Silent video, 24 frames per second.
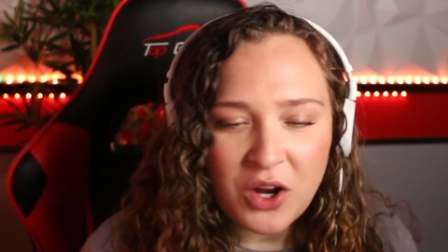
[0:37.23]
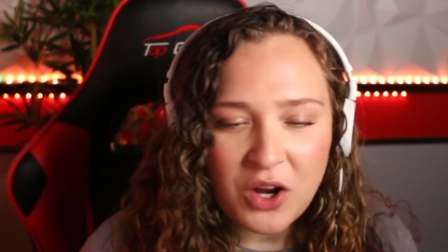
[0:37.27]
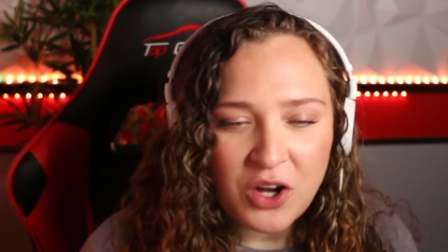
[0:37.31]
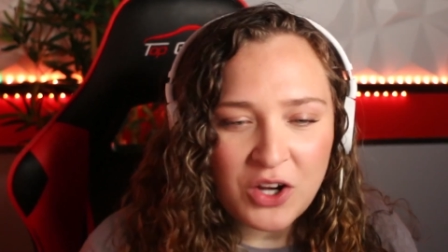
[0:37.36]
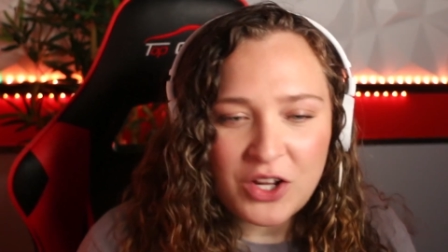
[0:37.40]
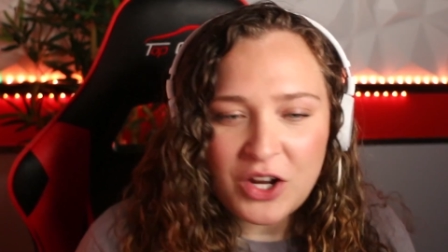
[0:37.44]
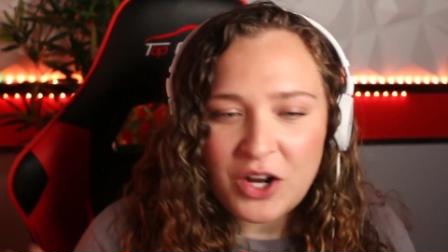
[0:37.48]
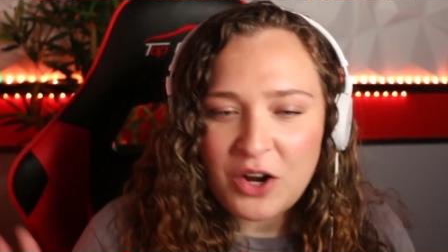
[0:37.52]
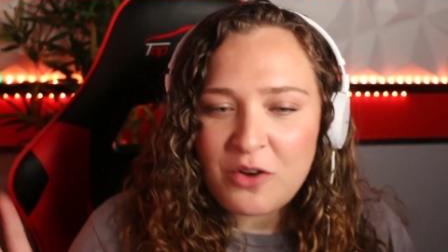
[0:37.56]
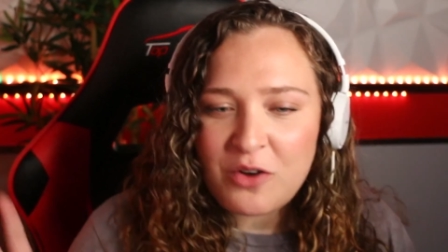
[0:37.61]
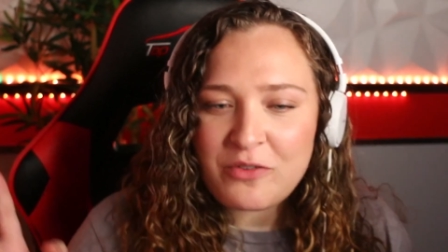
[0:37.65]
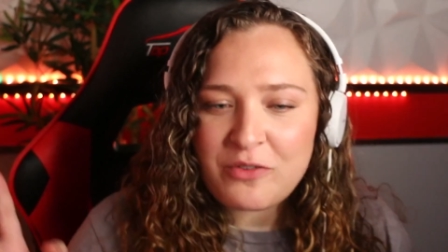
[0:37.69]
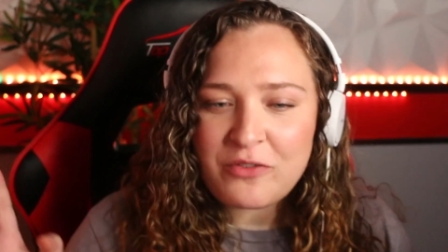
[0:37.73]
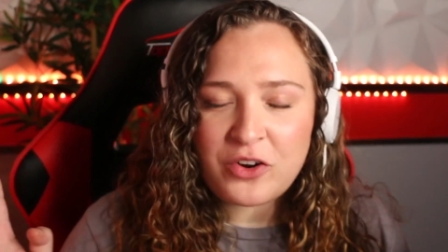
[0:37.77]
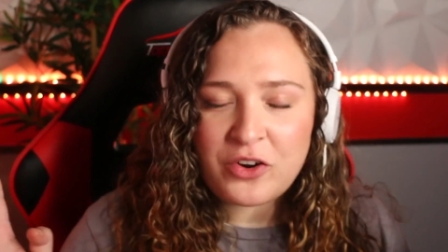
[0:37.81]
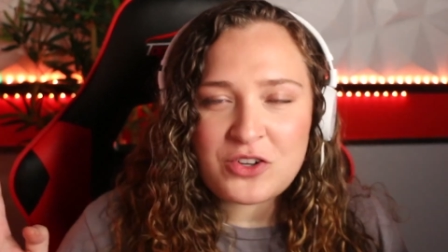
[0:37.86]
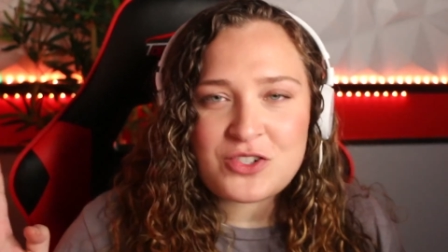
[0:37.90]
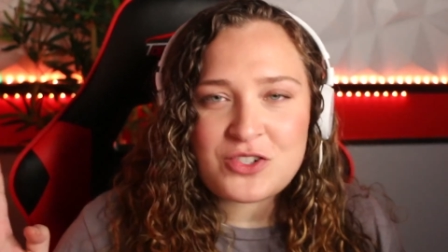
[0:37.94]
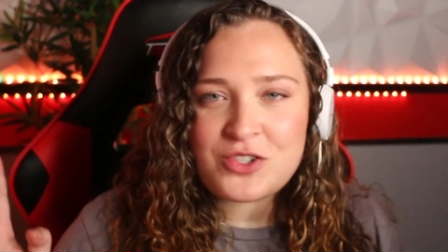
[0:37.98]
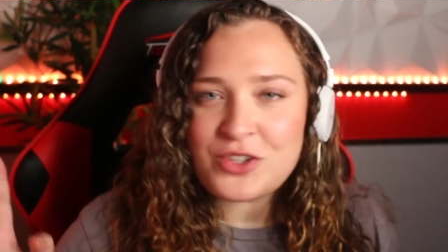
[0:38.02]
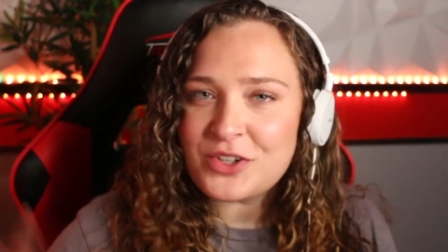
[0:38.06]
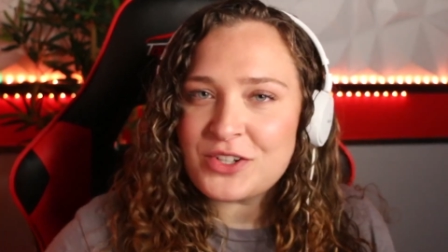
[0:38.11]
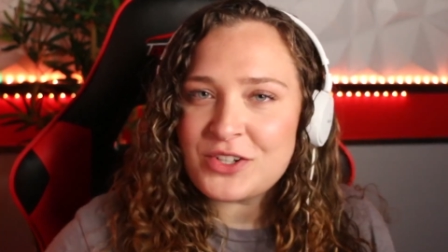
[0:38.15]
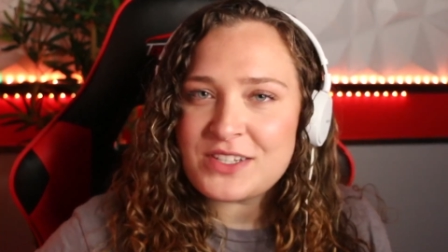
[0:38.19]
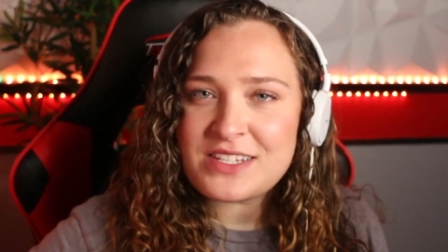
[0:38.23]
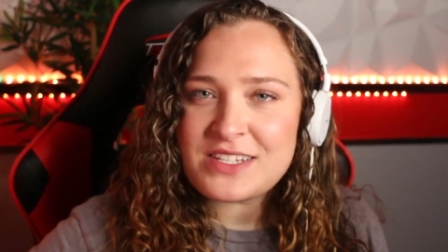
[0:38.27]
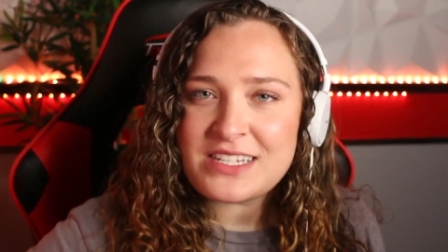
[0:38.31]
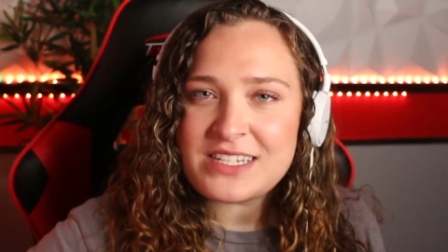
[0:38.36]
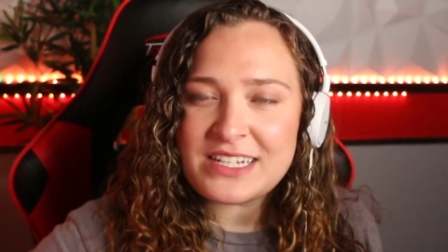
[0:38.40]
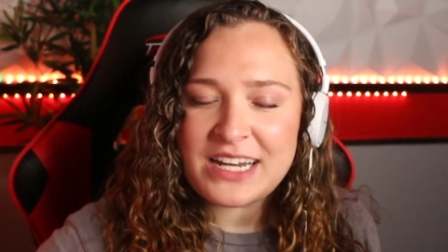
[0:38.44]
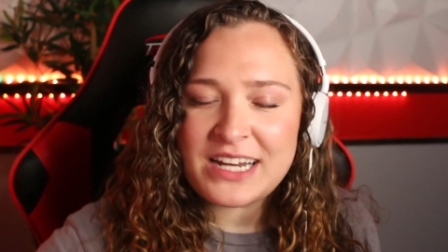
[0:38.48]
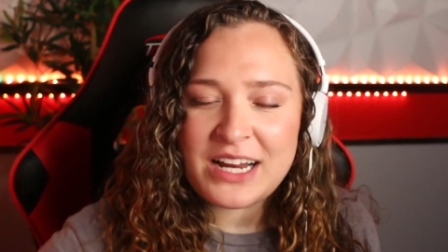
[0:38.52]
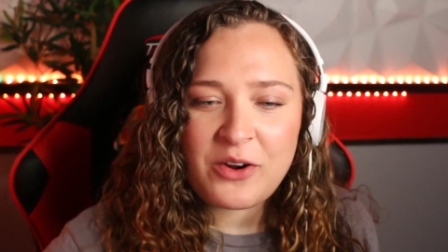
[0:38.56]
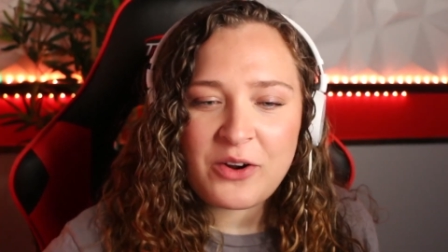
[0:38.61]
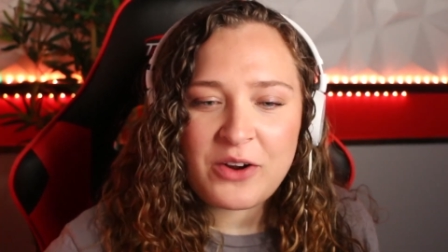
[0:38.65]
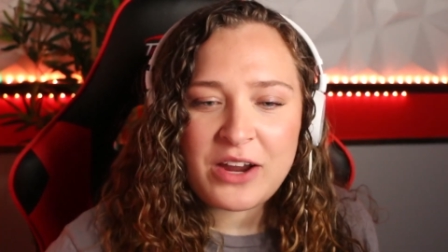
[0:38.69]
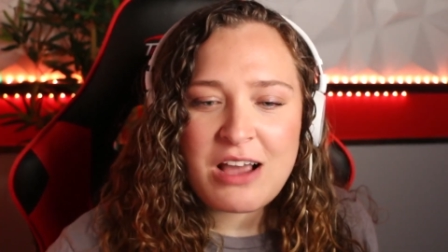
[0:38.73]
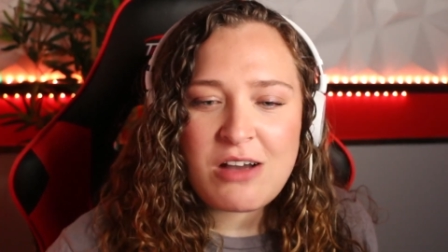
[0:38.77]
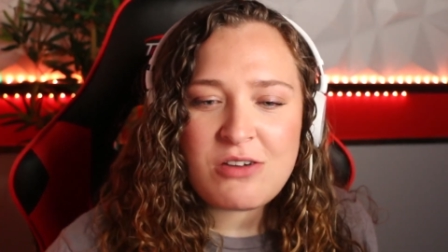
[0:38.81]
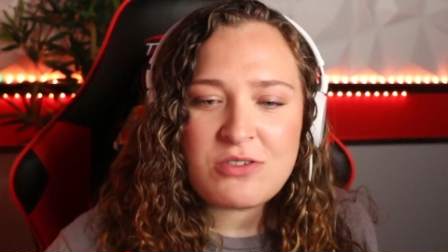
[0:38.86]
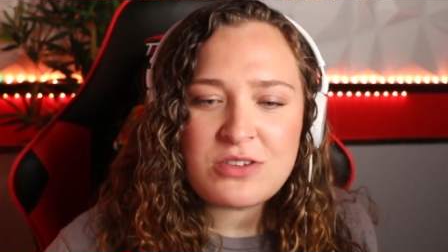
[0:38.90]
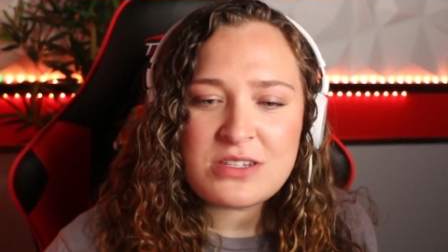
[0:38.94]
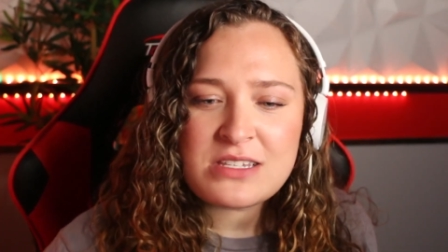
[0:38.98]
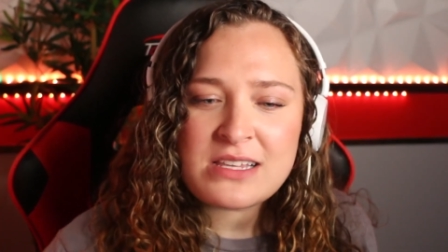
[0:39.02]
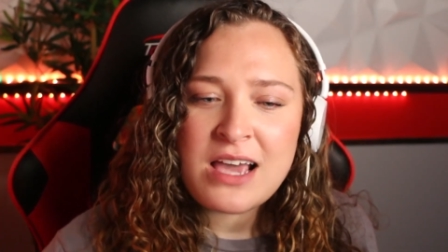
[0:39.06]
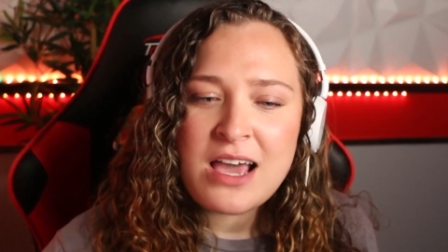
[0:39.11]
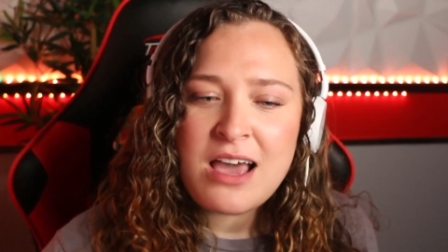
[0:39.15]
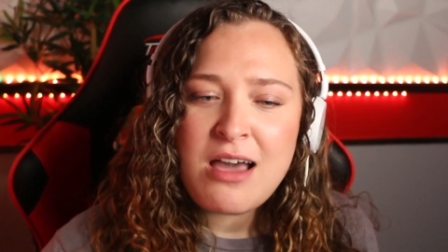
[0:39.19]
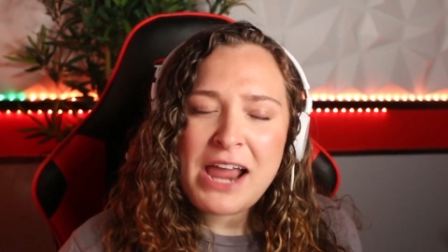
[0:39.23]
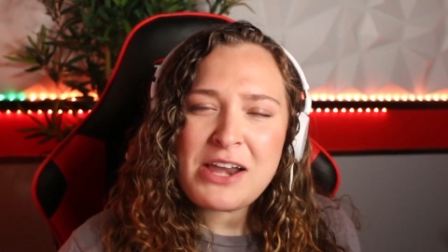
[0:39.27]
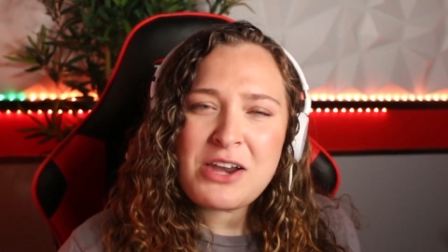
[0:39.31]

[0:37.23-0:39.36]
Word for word: you know, for certain scenarios.